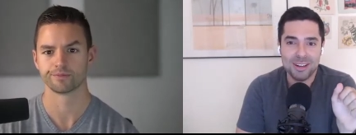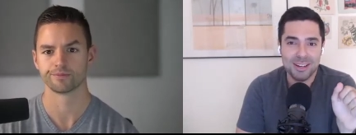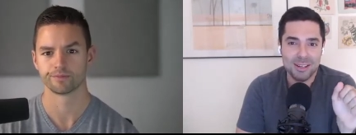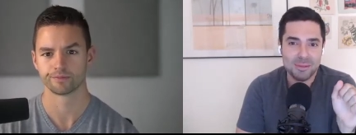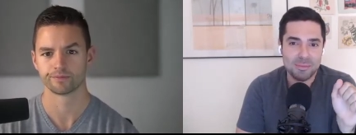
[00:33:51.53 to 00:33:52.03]

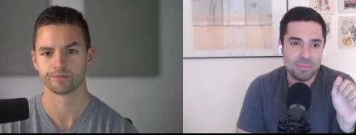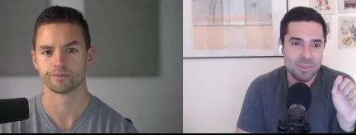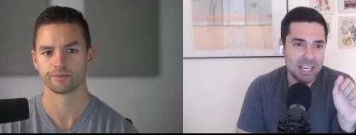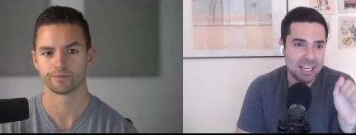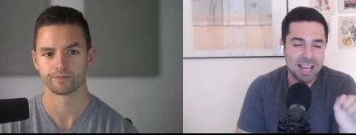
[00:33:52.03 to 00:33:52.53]
Speaker 1: um,
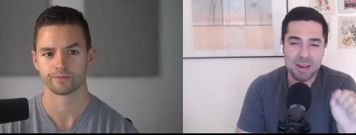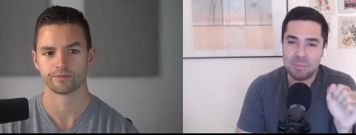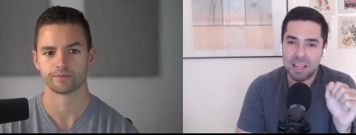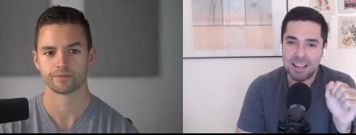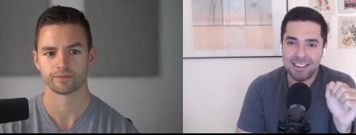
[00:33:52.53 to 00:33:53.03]
the
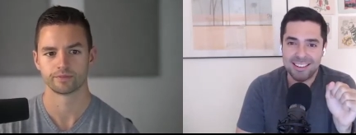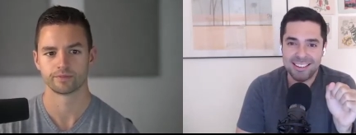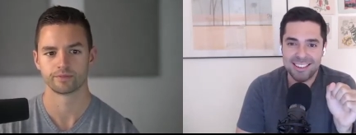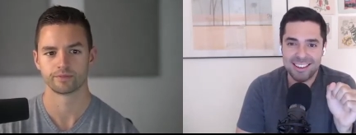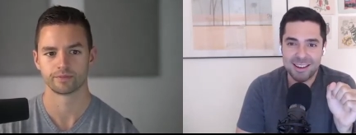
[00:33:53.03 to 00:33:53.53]
academy,
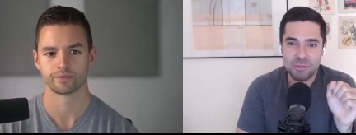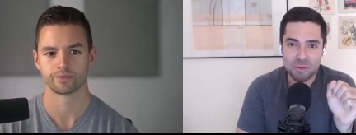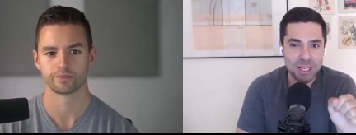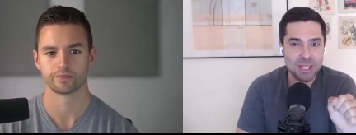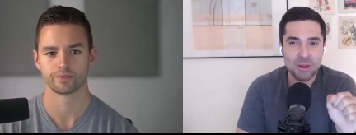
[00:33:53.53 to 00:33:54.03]
uh,
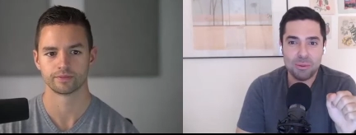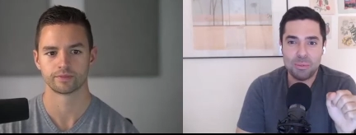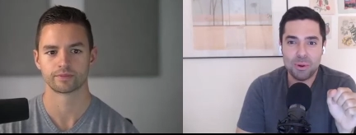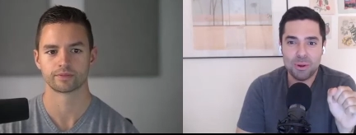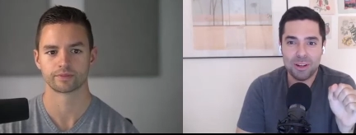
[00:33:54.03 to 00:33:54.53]
reading your
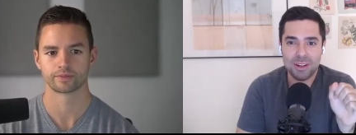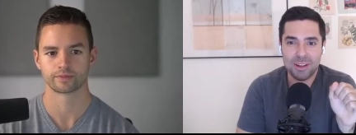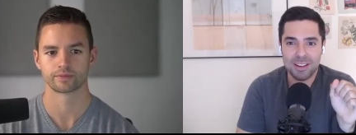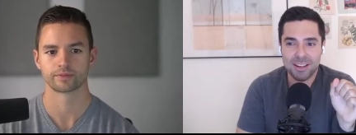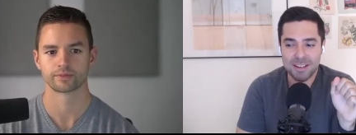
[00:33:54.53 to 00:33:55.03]
book?
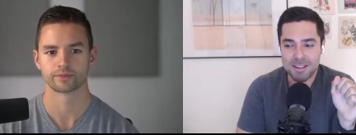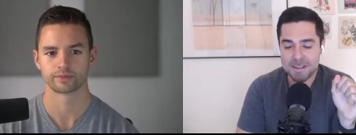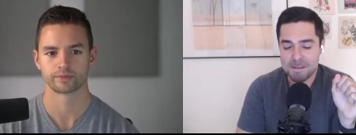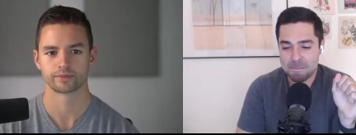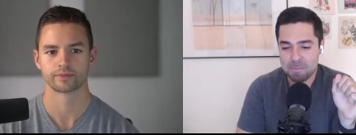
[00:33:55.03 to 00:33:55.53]

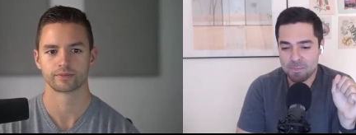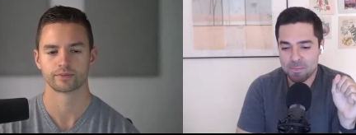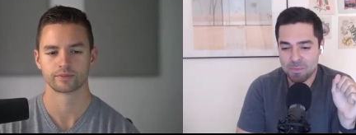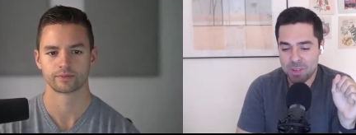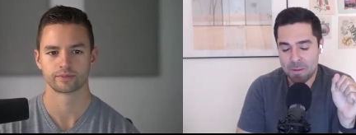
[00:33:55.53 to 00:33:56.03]
Um,
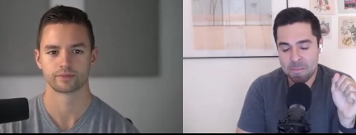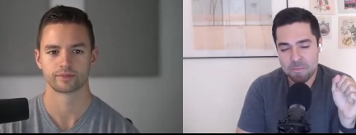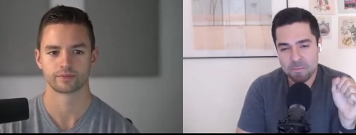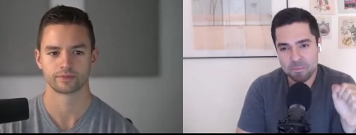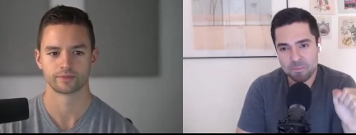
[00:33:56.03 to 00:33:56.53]
yeah.
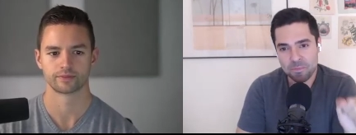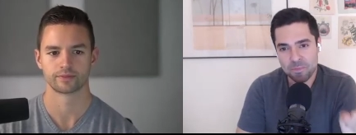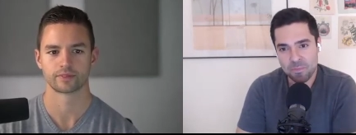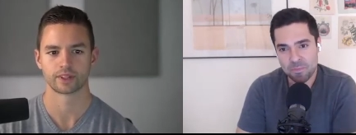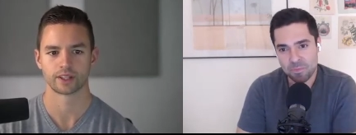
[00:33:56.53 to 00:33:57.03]

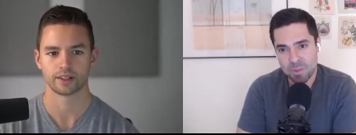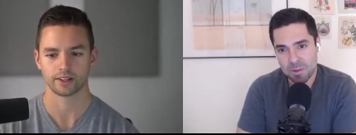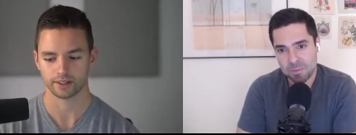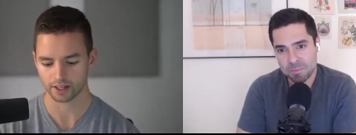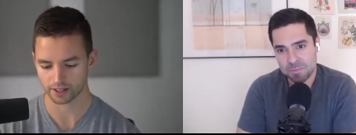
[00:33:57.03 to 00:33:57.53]

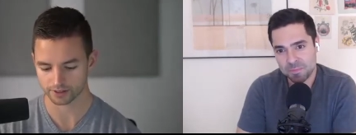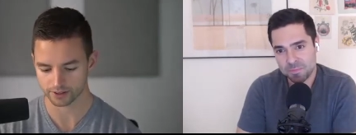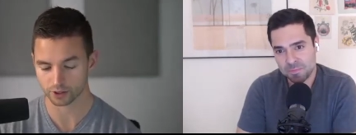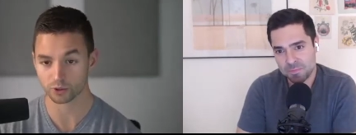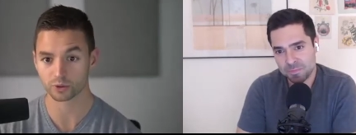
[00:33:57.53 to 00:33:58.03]
Speaker 2: Yeah.
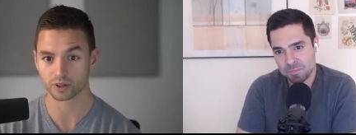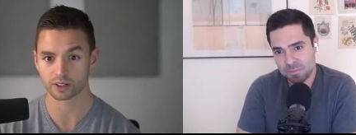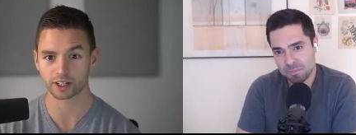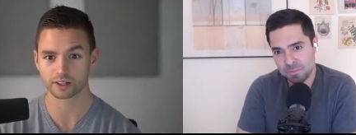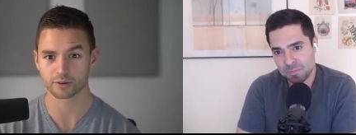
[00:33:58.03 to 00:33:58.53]
So a
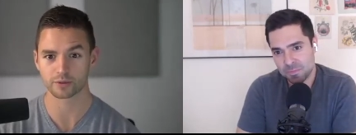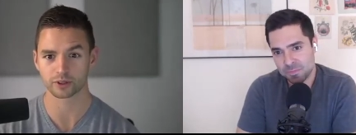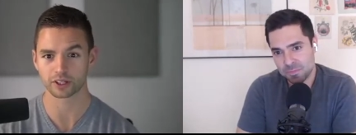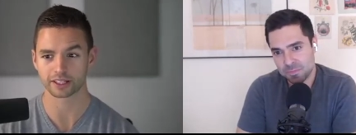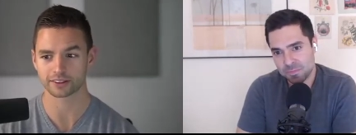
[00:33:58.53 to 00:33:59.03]
lot of them are
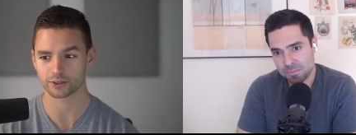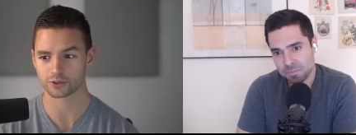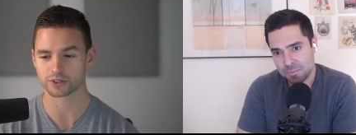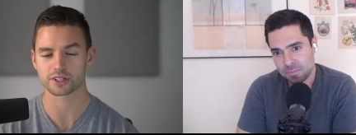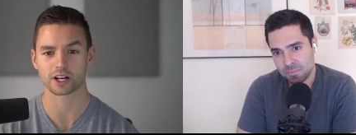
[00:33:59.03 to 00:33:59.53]
like
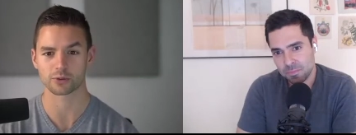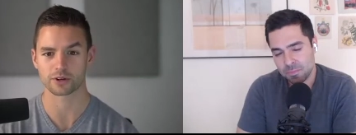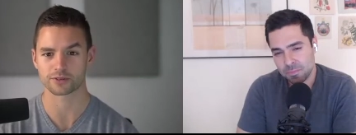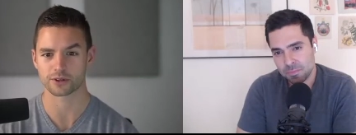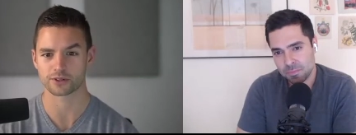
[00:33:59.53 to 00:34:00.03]
those tidal
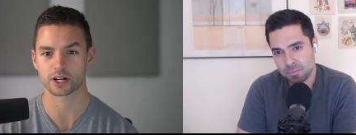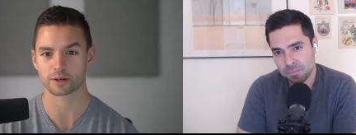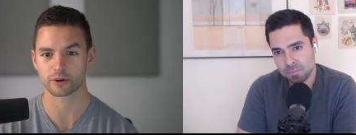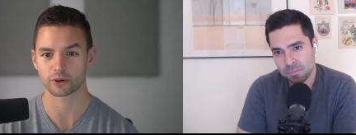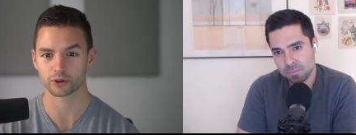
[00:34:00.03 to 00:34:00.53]
waves I was talking
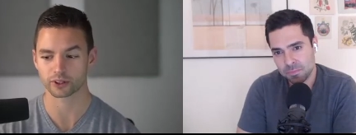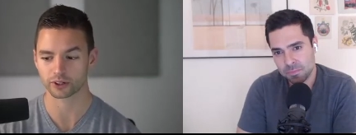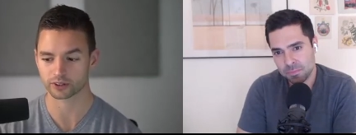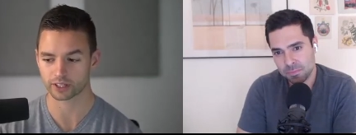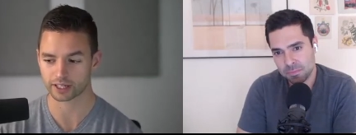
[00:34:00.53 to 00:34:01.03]
about
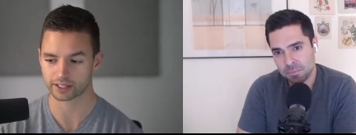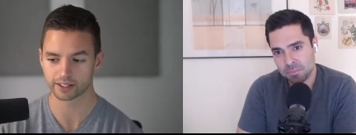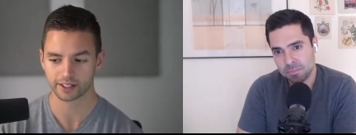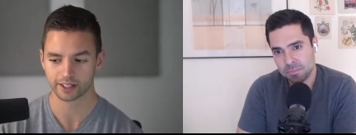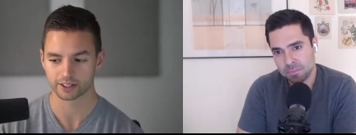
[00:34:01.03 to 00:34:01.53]
earlier. Like
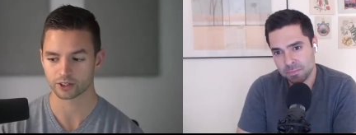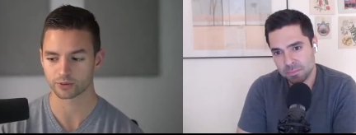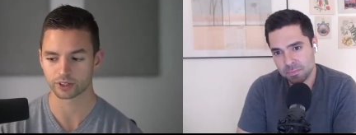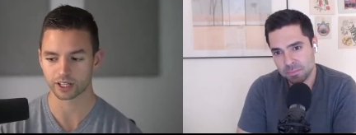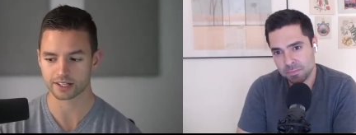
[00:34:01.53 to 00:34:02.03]
they're
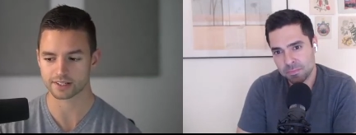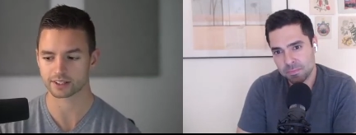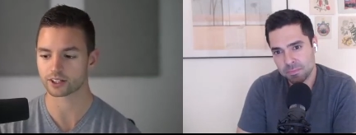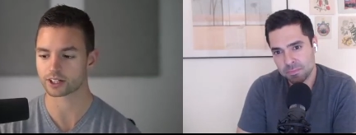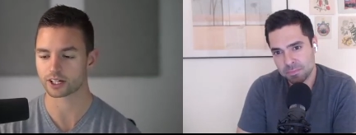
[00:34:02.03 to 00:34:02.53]
realizing
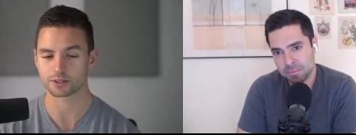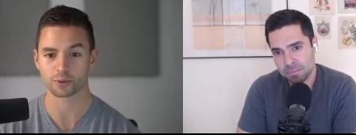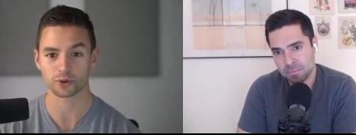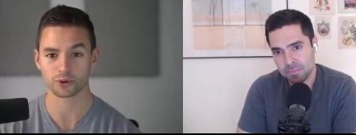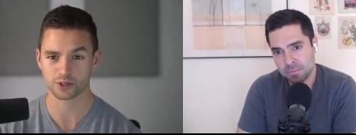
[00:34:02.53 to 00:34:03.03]
their customer
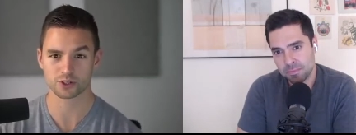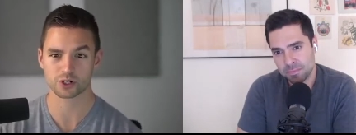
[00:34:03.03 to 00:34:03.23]
acquisition